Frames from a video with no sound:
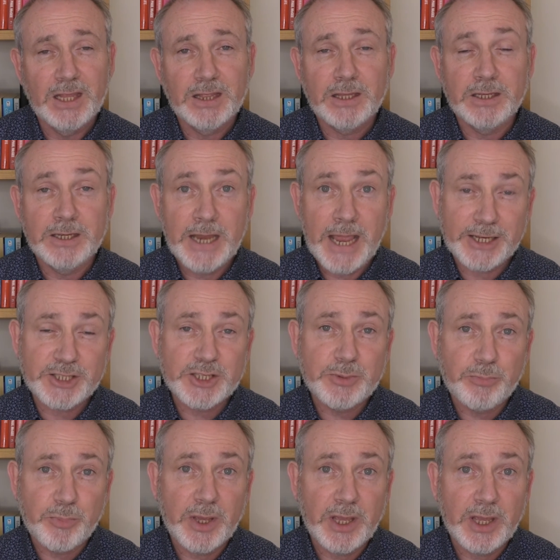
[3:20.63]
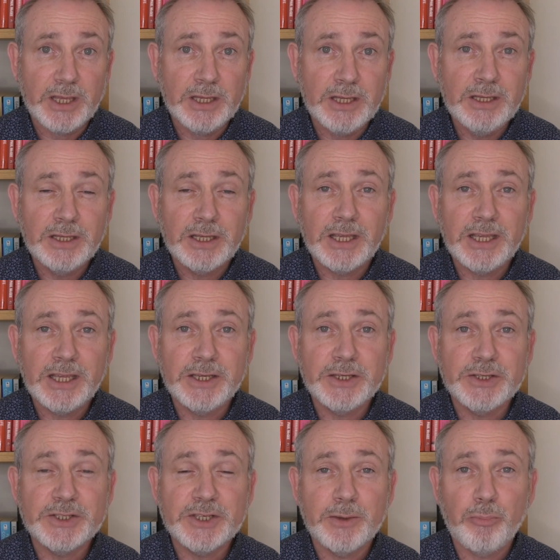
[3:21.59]
The next P
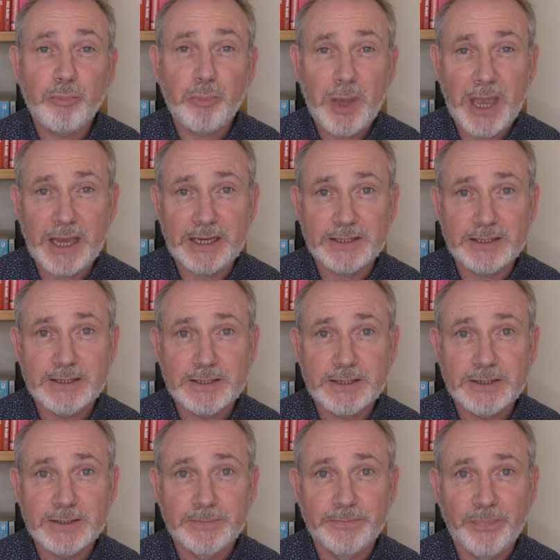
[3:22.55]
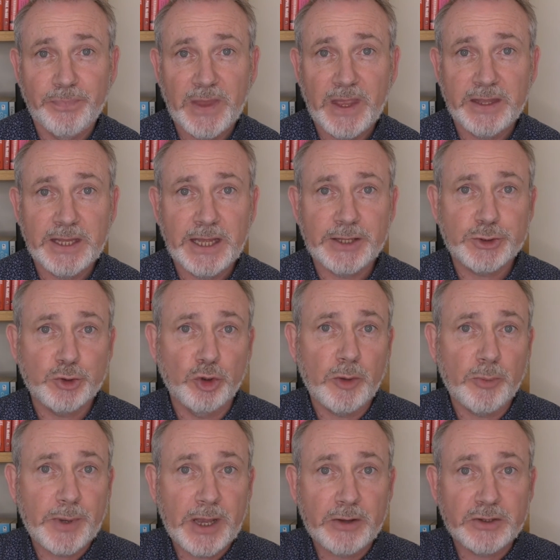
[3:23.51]
is pace, and that's all
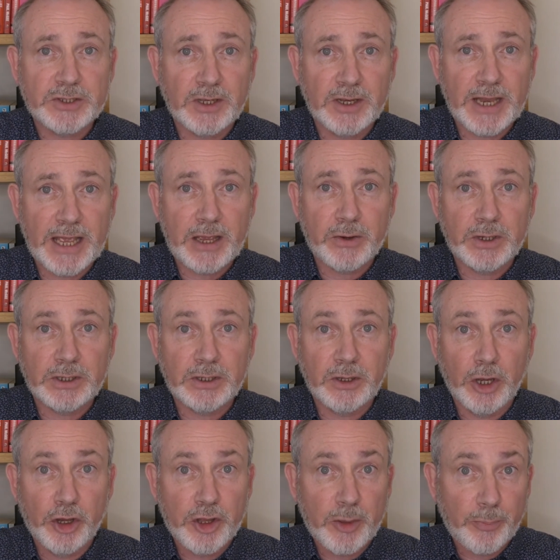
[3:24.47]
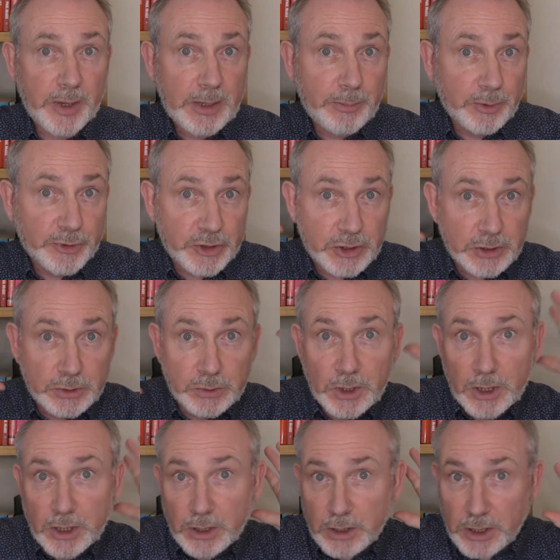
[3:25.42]
about allowing other people to
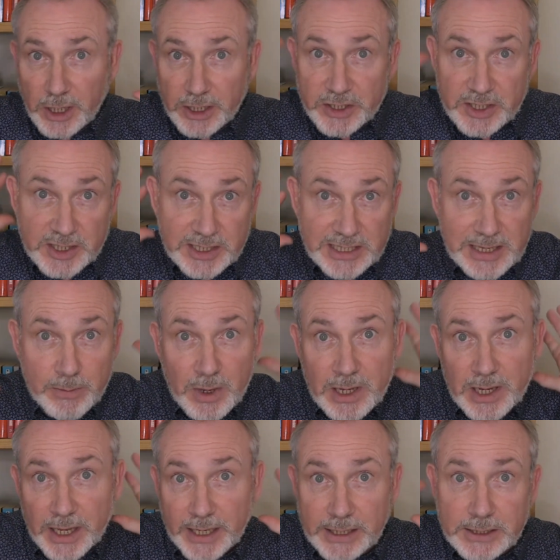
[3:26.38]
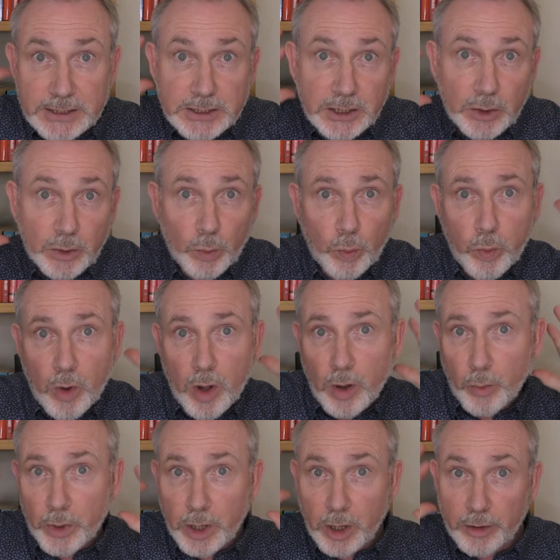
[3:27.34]
assimilate
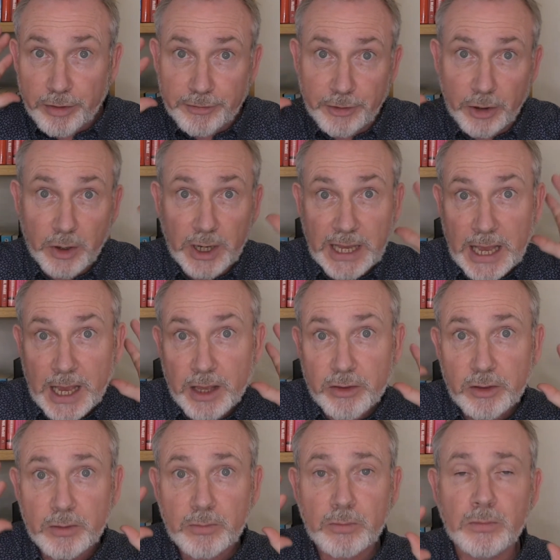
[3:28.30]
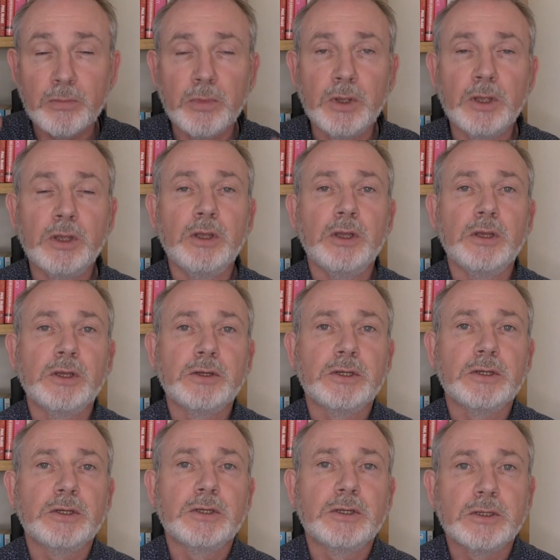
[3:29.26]
what we are throwing at them
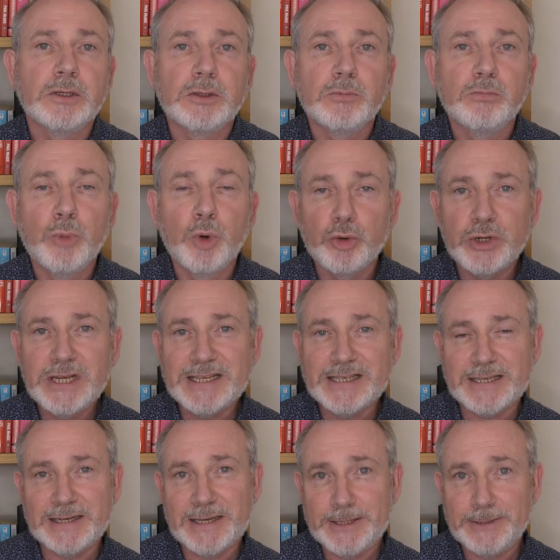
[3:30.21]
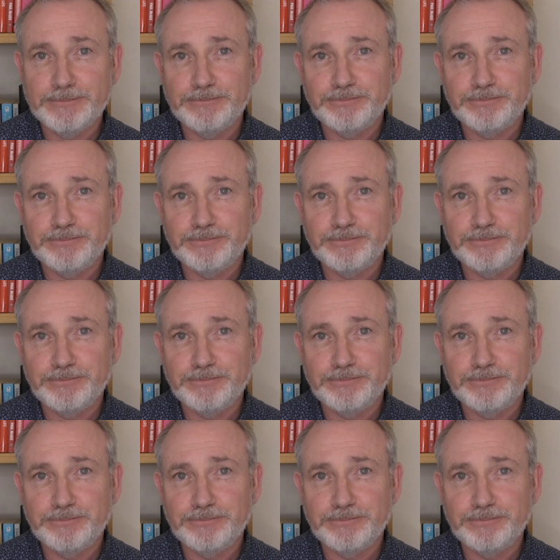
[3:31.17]
more easily.